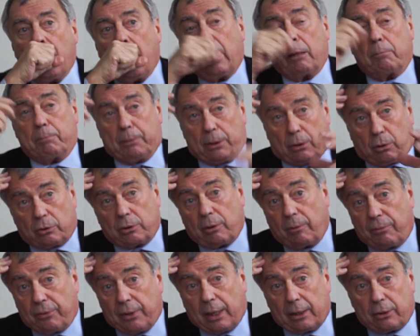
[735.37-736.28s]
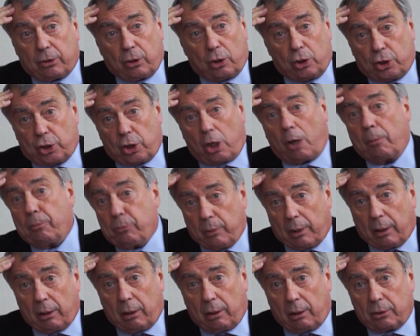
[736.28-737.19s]
And because of that, jobs
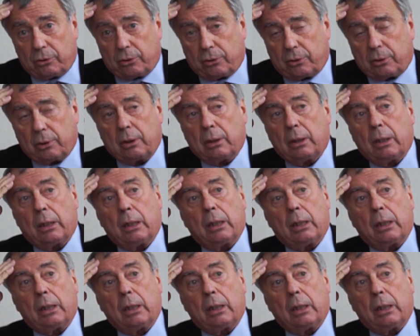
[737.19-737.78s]
were lost.